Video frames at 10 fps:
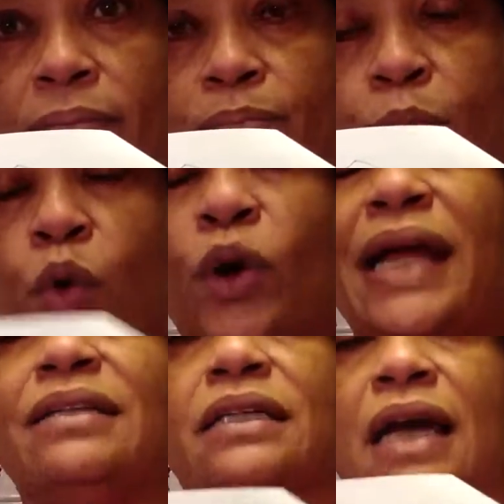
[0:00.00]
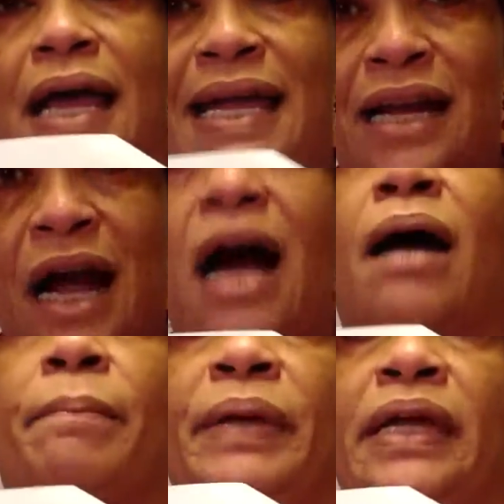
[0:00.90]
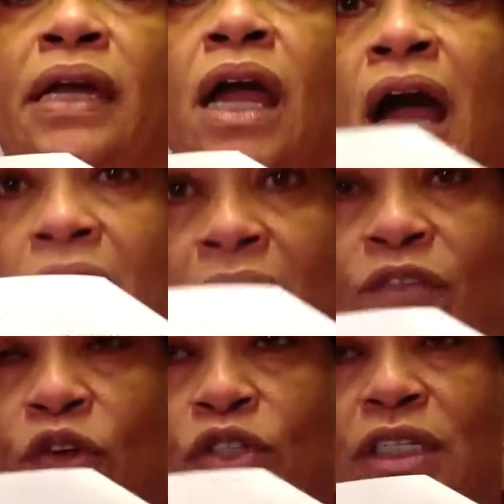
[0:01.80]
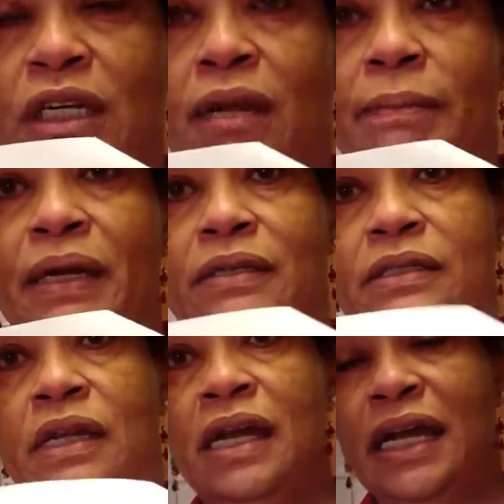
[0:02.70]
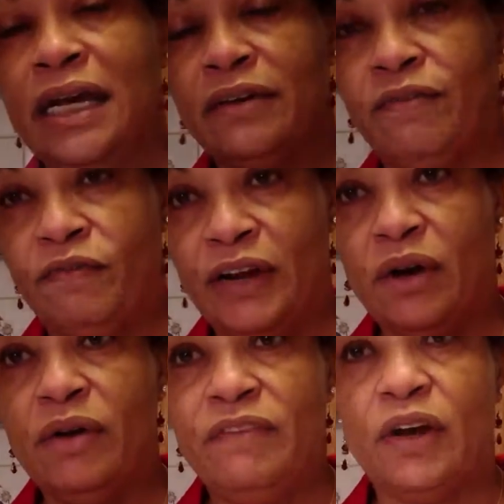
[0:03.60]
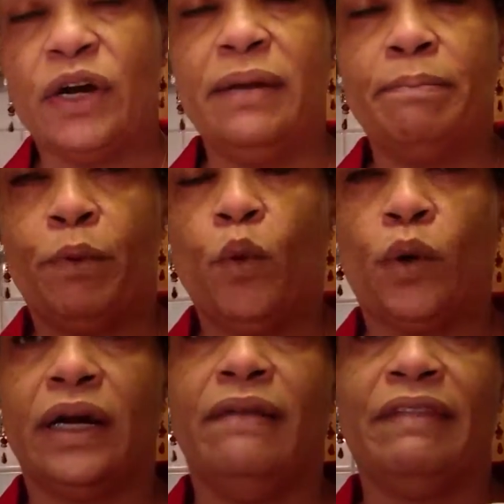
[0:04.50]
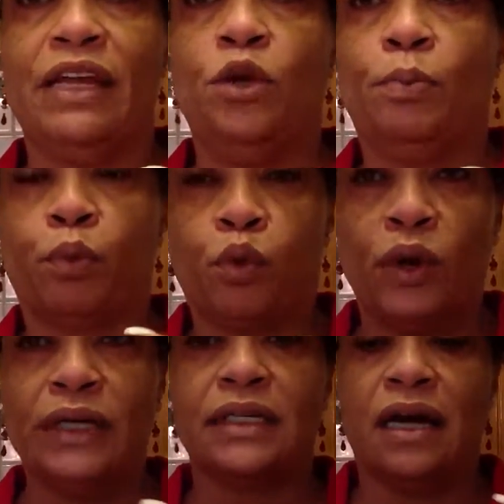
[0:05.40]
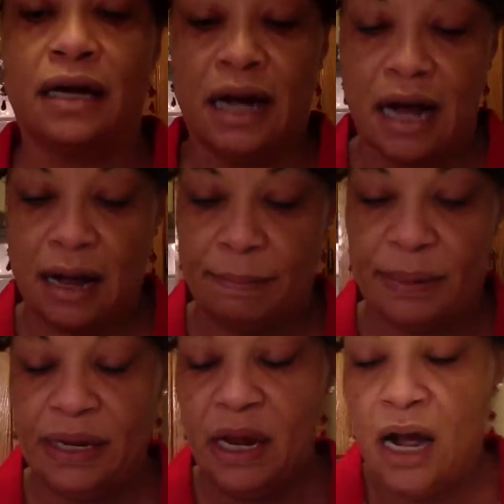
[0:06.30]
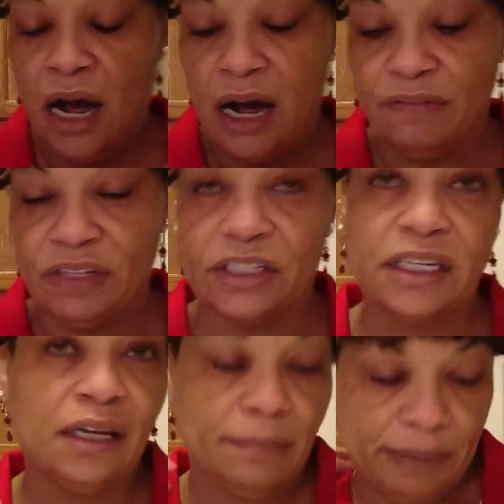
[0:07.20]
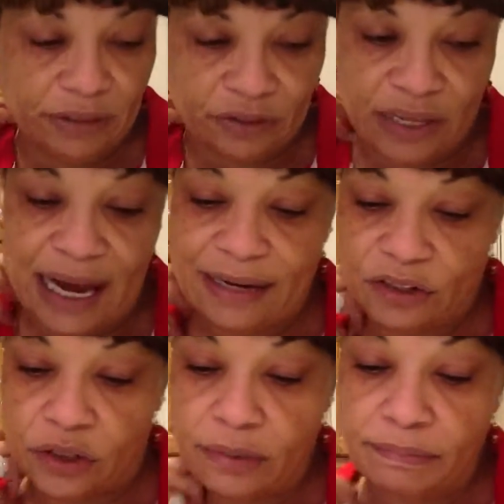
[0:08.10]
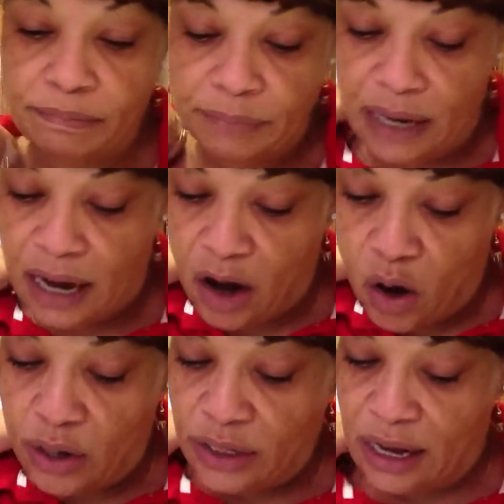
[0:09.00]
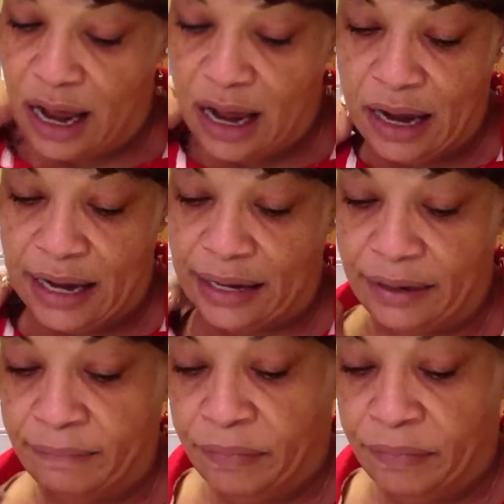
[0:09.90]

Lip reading: print a copy of your syllabus. It is very, very important that you print a copy of the syllabus that's online.